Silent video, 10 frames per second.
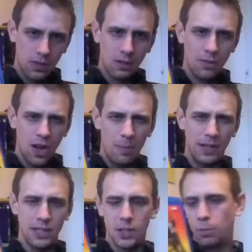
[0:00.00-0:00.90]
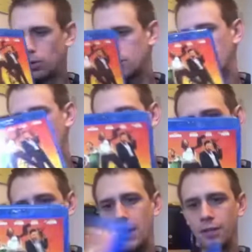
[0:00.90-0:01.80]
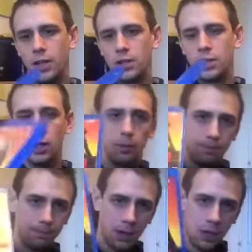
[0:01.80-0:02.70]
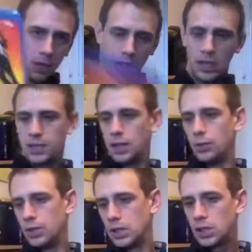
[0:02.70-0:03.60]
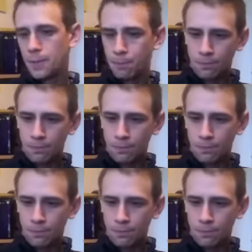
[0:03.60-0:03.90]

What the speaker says: I thought I'd pick this up. Looks great on Blu-ray, I've heard. So that's the losers.